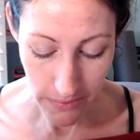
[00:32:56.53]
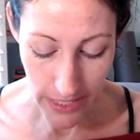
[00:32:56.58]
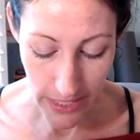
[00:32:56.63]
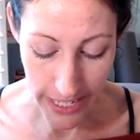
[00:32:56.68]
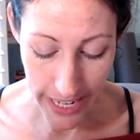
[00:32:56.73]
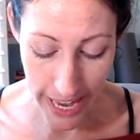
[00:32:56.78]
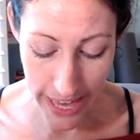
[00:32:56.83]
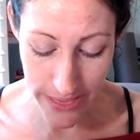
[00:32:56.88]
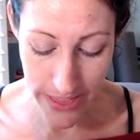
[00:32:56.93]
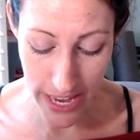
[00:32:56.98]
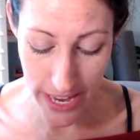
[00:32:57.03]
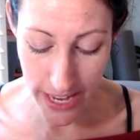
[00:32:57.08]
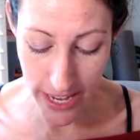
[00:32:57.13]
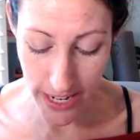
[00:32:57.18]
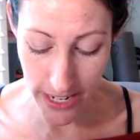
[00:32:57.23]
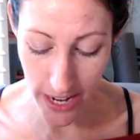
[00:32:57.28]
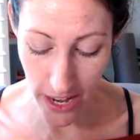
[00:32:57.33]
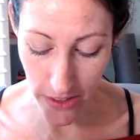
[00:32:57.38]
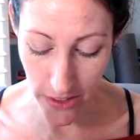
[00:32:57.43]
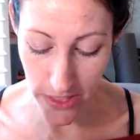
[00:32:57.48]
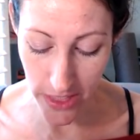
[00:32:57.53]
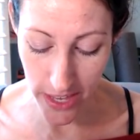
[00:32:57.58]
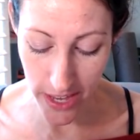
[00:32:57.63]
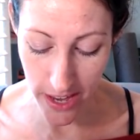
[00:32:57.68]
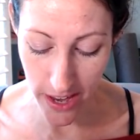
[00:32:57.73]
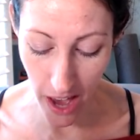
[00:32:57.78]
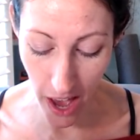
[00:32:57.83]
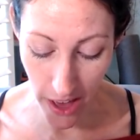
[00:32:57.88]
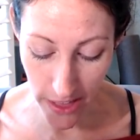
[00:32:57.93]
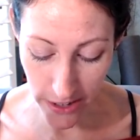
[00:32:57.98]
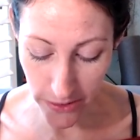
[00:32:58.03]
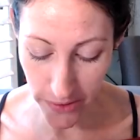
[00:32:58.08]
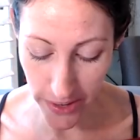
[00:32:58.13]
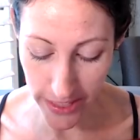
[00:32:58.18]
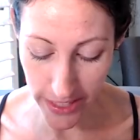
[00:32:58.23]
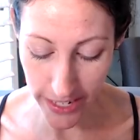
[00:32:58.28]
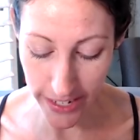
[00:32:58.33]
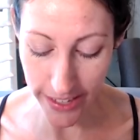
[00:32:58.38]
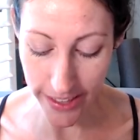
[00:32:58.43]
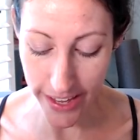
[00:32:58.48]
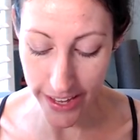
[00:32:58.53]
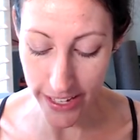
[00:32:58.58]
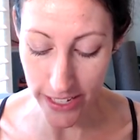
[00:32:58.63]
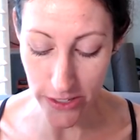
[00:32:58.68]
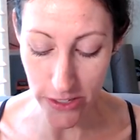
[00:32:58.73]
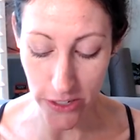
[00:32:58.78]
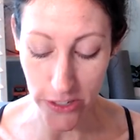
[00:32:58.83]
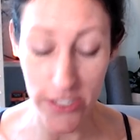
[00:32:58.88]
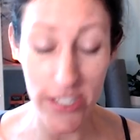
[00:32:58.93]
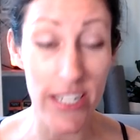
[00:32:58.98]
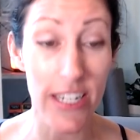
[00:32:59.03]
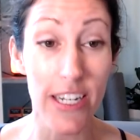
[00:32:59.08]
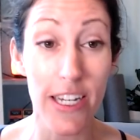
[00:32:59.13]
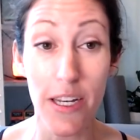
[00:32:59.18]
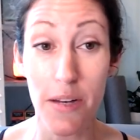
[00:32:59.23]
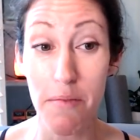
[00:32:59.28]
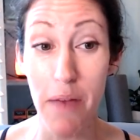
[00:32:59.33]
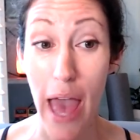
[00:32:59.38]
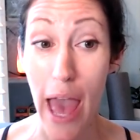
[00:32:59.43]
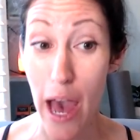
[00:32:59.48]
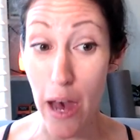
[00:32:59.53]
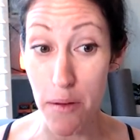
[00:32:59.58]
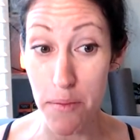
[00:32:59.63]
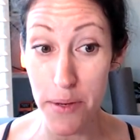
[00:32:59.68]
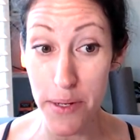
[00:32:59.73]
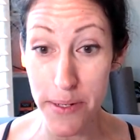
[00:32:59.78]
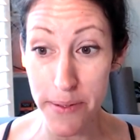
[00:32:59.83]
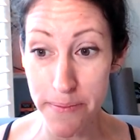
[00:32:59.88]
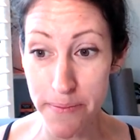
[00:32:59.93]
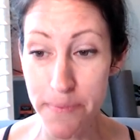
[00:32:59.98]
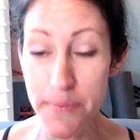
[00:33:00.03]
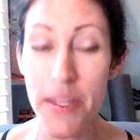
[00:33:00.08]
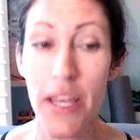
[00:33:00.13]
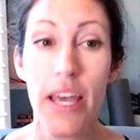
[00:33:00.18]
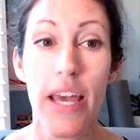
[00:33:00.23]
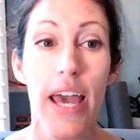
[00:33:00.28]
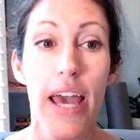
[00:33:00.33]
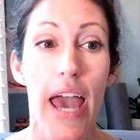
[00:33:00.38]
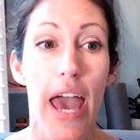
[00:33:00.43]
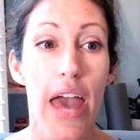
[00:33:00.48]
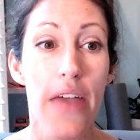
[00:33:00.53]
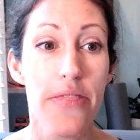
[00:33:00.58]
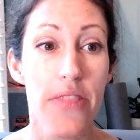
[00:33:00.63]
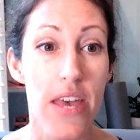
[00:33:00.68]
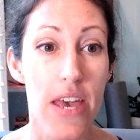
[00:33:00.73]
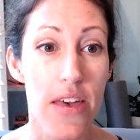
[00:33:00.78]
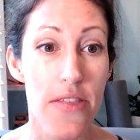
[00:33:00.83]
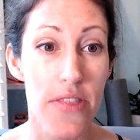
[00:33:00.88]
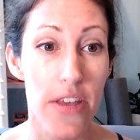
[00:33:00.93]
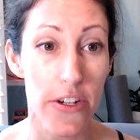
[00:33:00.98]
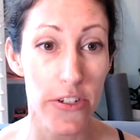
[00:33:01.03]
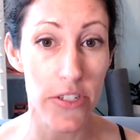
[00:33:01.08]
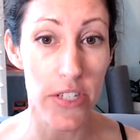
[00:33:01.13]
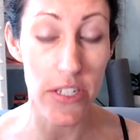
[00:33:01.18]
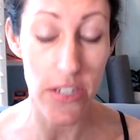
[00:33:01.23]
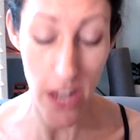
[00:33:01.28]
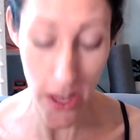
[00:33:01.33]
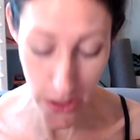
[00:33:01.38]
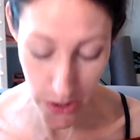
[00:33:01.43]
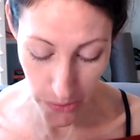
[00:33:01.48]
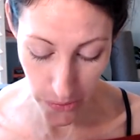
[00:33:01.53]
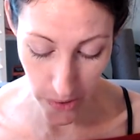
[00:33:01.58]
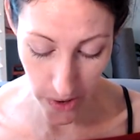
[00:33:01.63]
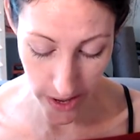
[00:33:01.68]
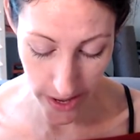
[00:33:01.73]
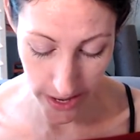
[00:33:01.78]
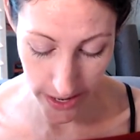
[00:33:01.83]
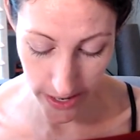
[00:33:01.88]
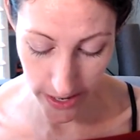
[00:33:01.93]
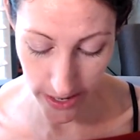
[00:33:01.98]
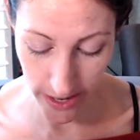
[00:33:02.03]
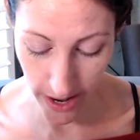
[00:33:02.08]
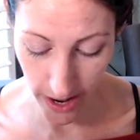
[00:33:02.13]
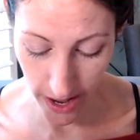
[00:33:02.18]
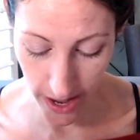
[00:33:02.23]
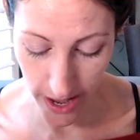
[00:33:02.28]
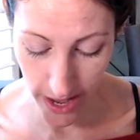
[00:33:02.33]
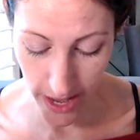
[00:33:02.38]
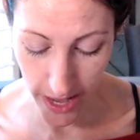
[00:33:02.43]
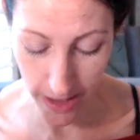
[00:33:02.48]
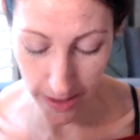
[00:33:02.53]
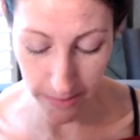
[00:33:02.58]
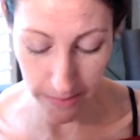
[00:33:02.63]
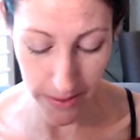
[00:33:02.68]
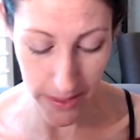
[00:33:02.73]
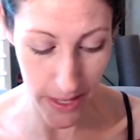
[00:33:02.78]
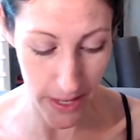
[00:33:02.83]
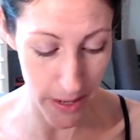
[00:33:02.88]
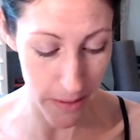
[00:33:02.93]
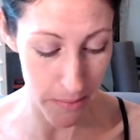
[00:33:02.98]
and then the other one that I like is Arsenicum album. And then there's another one, uh, the